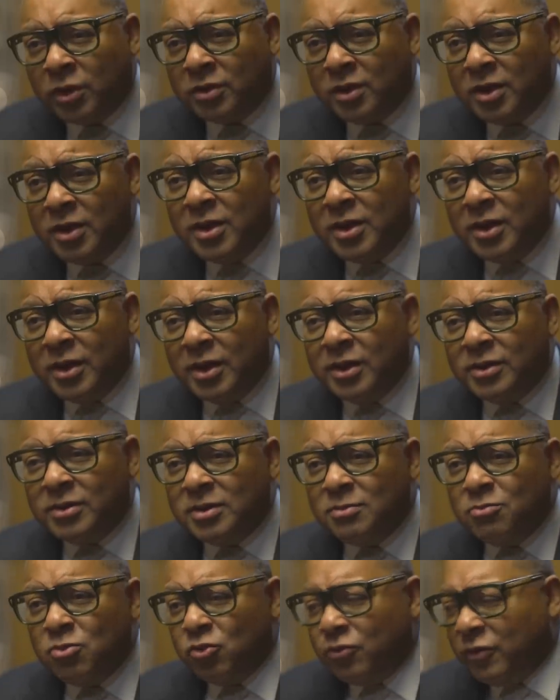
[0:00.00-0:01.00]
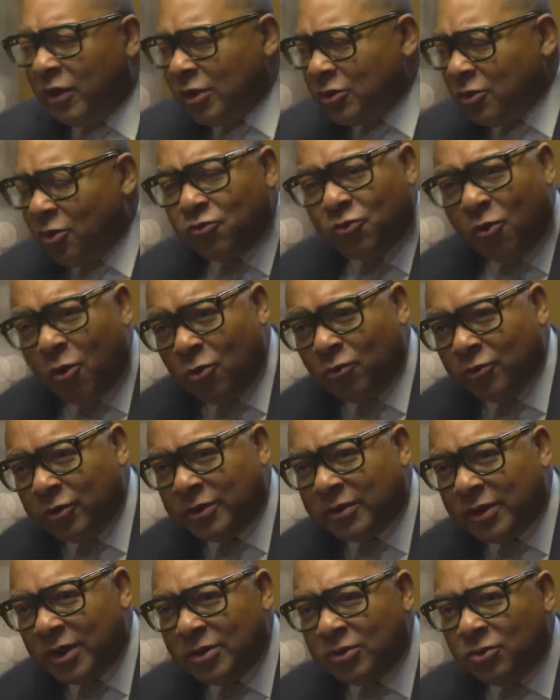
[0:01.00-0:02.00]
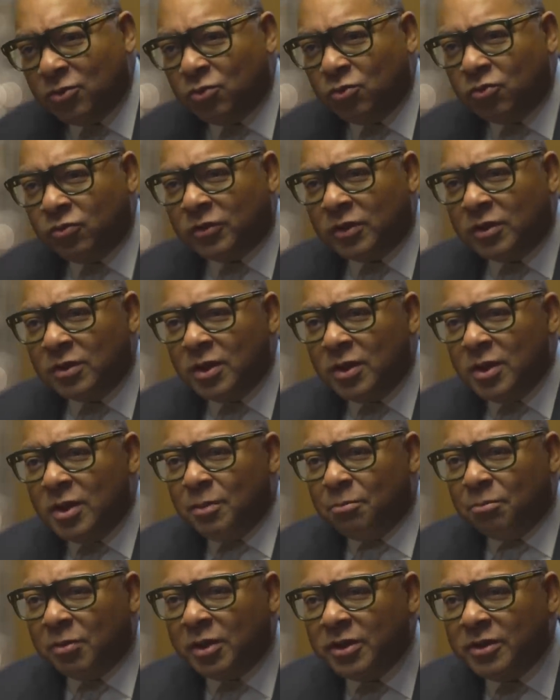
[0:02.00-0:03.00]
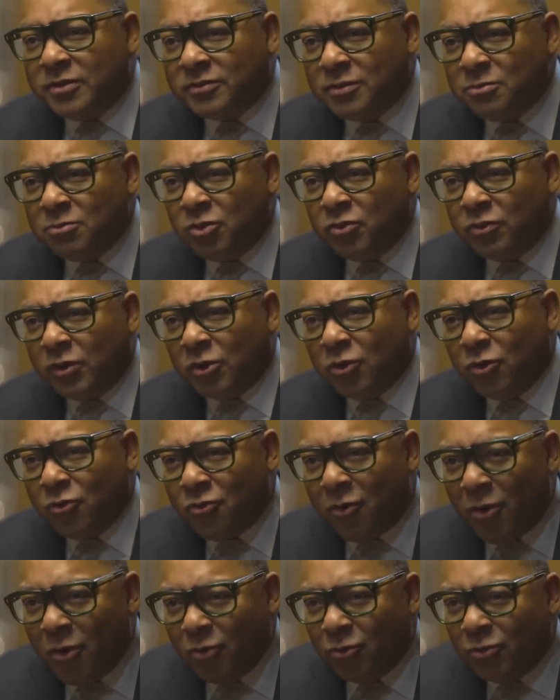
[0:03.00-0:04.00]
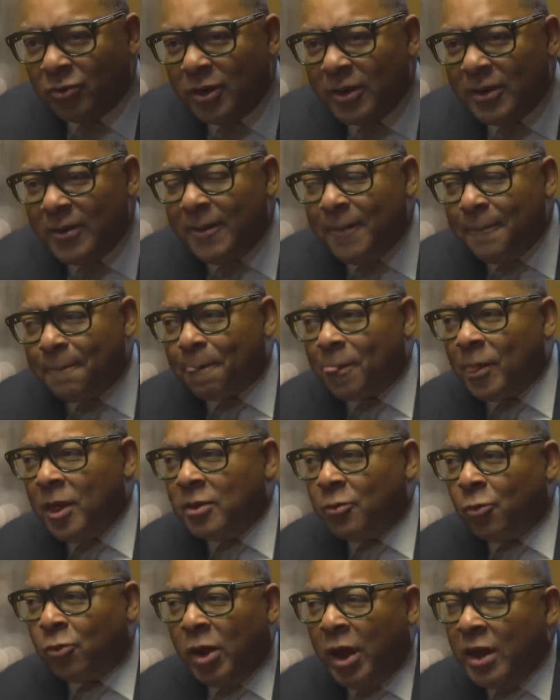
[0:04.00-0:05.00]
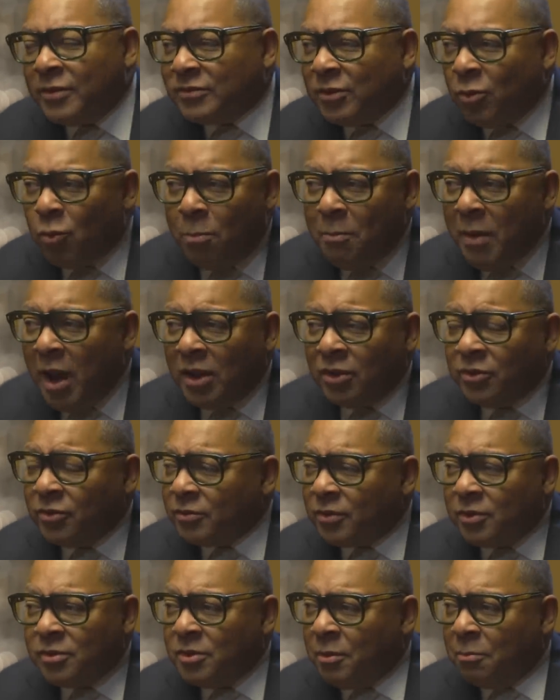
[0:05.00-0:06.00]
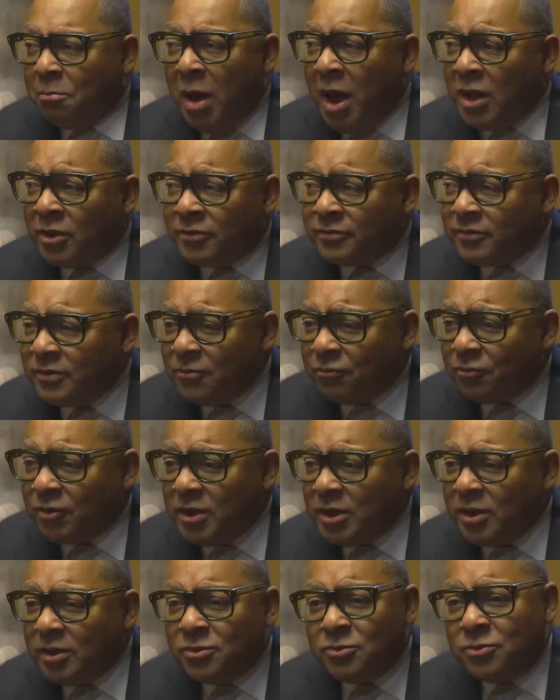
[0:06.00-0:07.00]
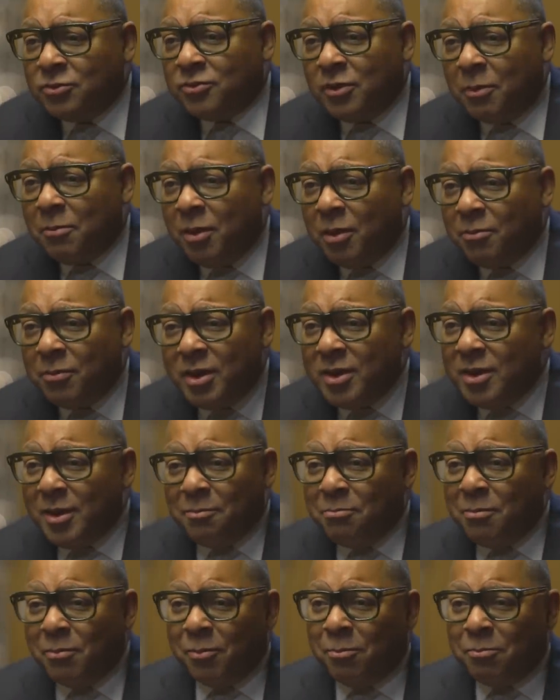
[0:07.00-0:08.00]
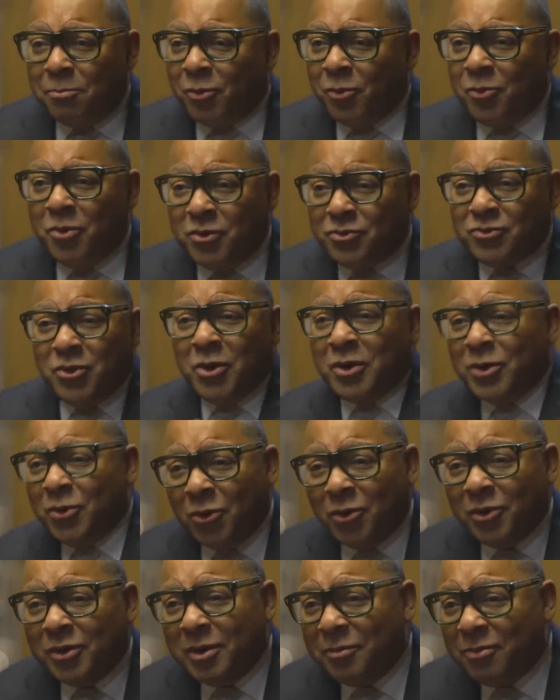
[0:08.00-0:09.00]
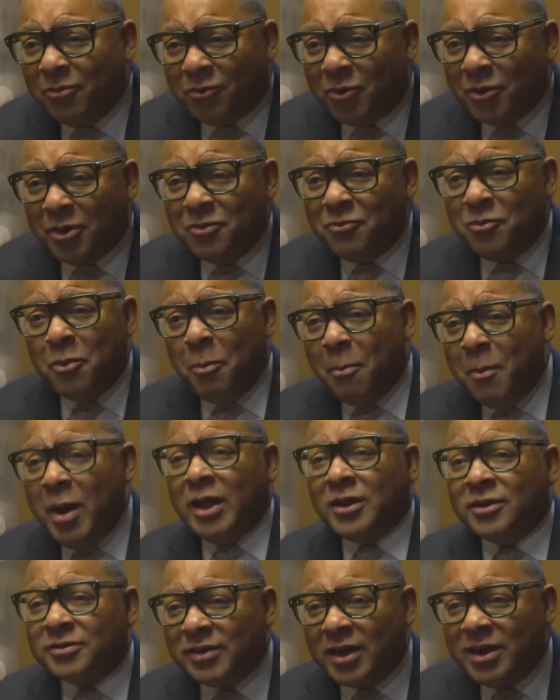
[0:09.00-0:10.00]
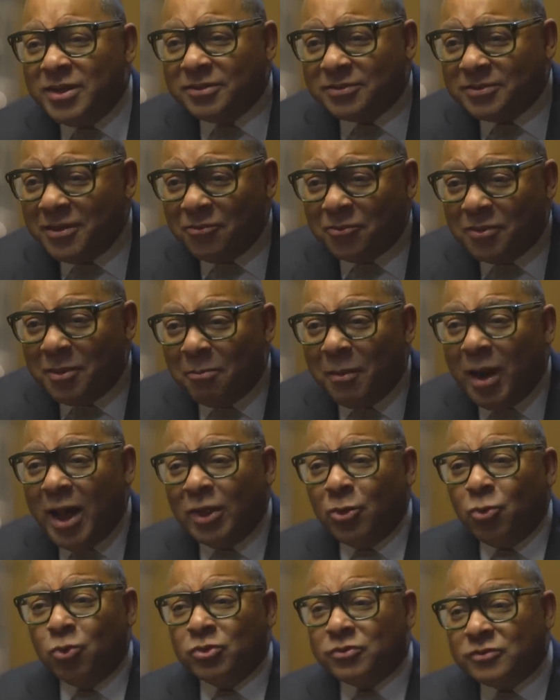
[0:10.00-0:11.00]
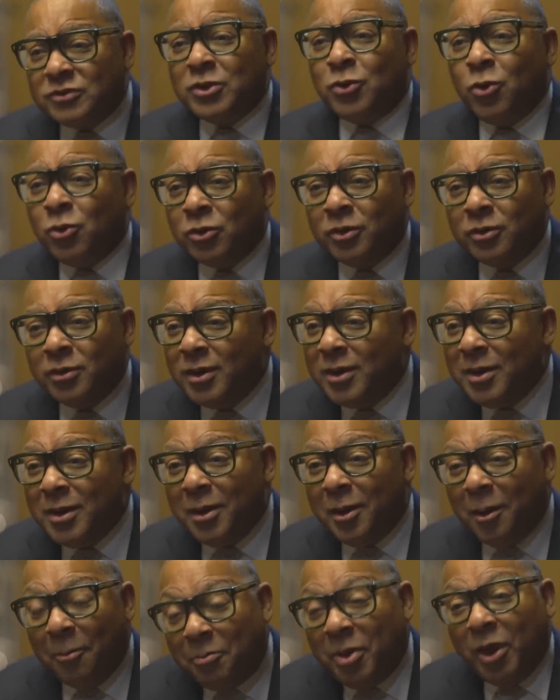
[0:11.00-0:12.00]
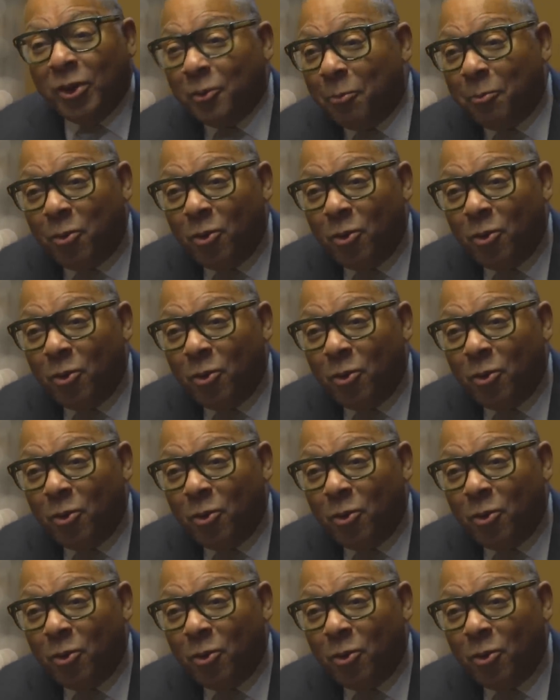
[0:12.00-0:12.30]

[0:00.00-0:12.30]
and Indian music and the drone that they use and Middle Eastern music and the drone. And I said, well, Mahler, in a Mahler symphony, you talking about, we were talking earlier before the interview of Mahler's Eighth Symphony. Mahler will sit on a, a pedal